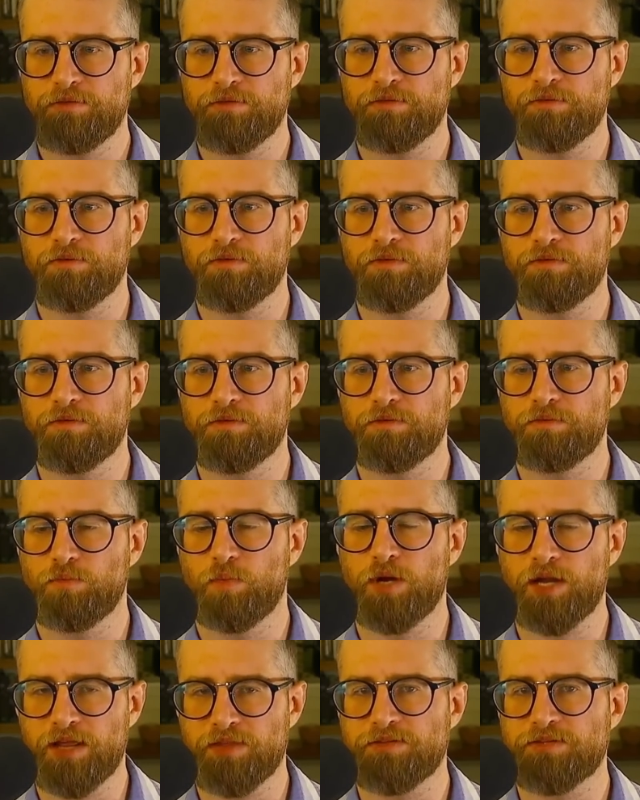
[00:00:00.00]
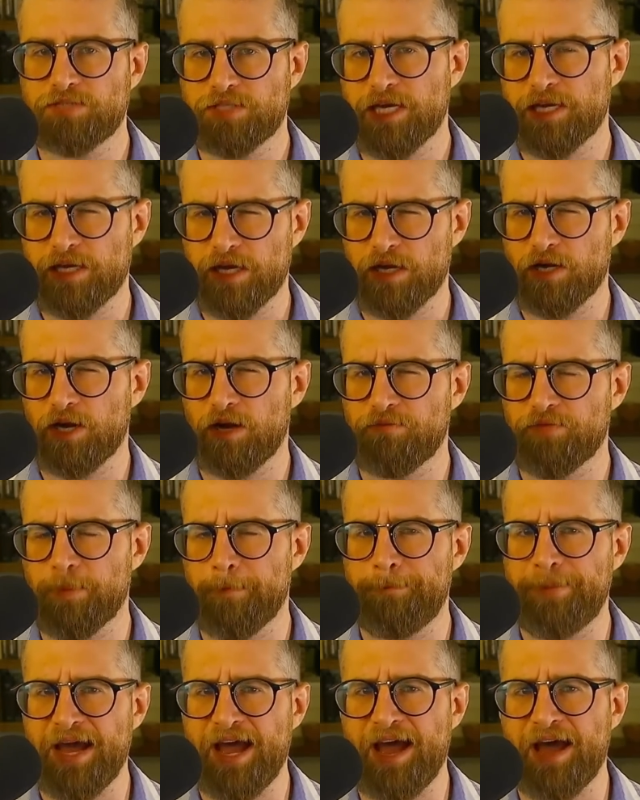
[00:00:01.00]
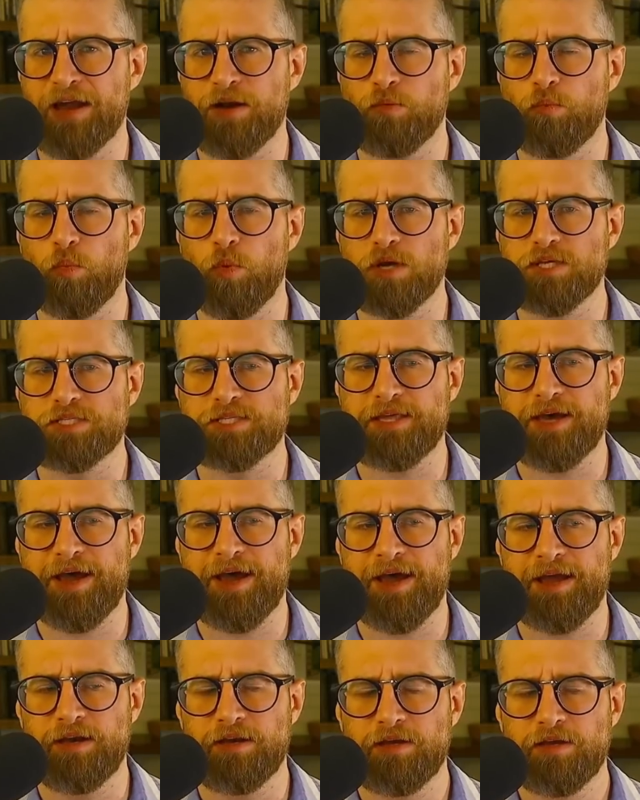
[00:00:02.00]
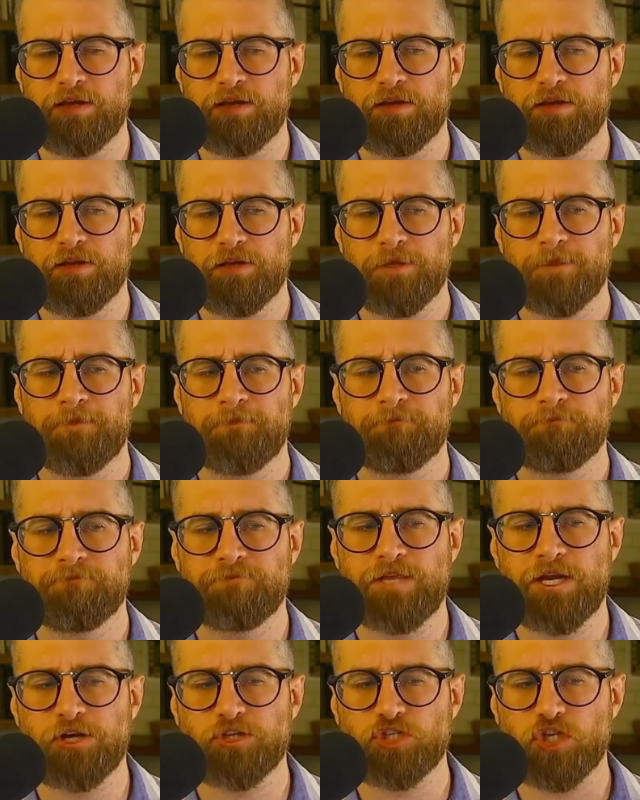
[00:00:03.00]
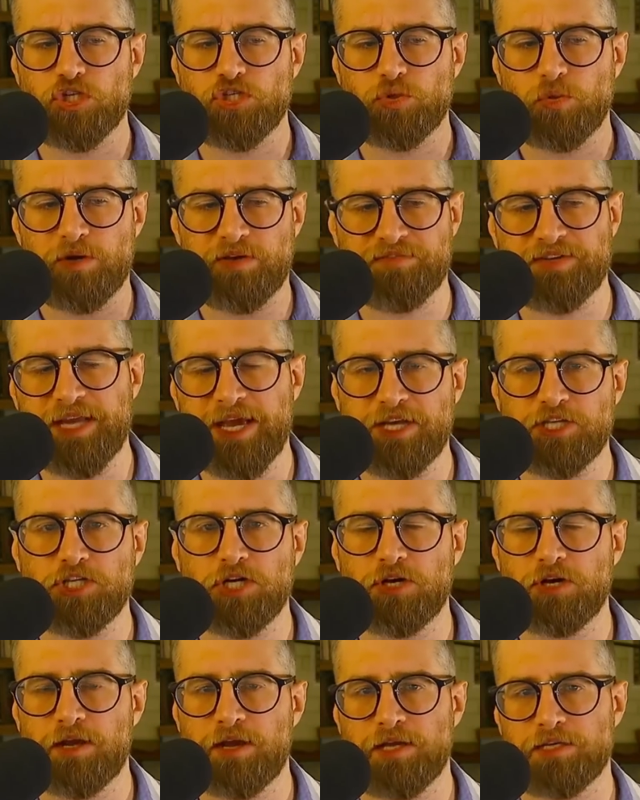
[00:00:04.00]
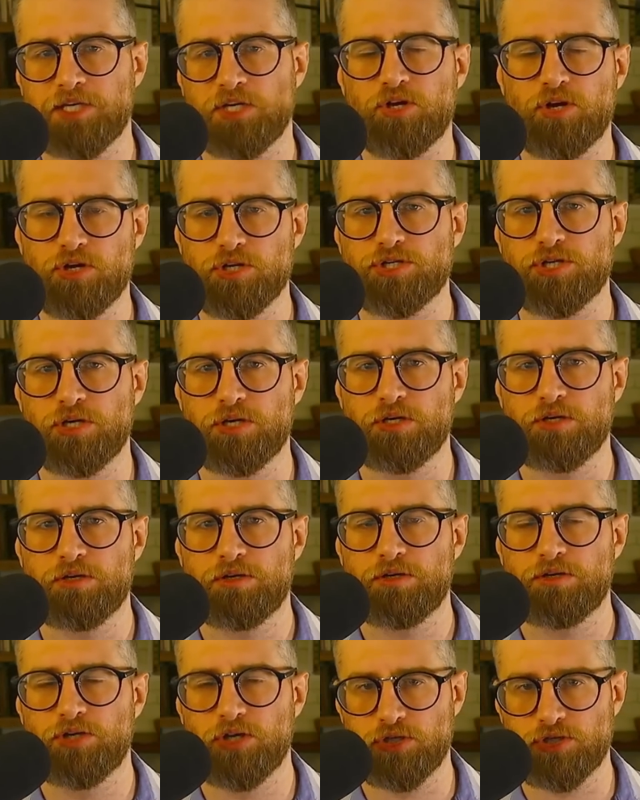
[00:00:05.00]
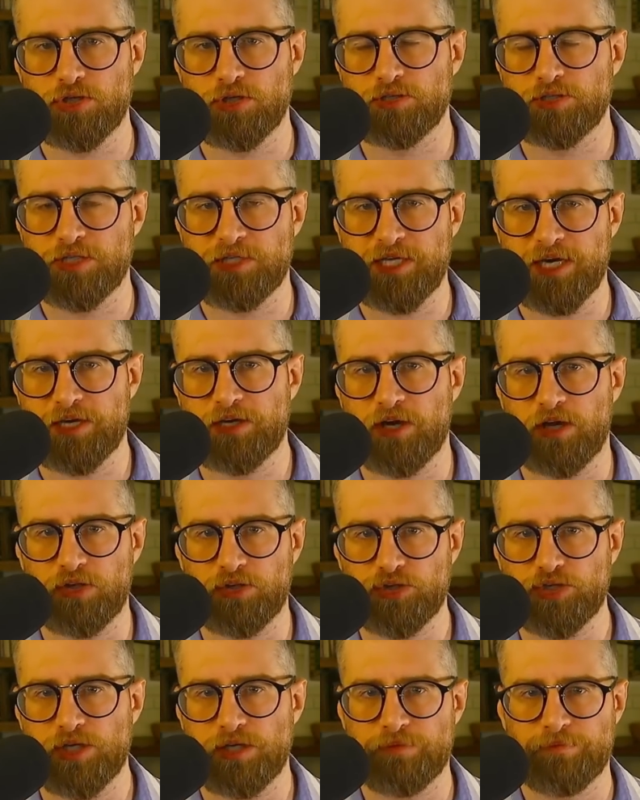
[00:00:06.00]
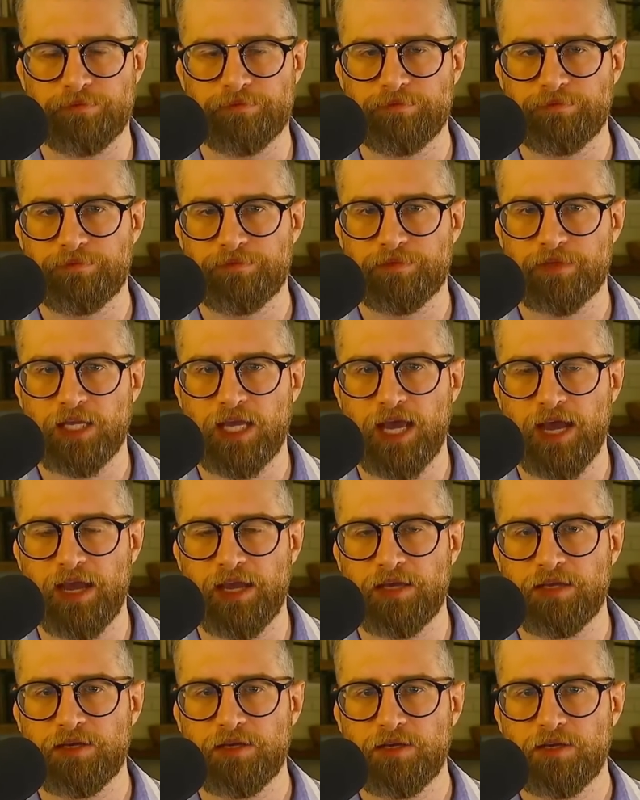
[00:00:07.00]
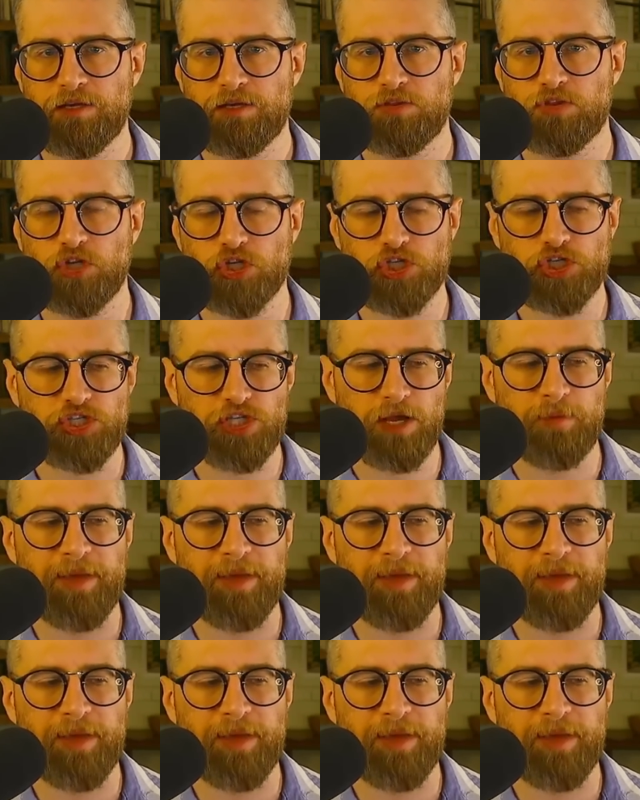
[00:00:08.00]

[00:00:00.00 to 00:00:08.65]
what I said kind of off the bat was that there's a sort of nature and nurture to technology. Okay. There's some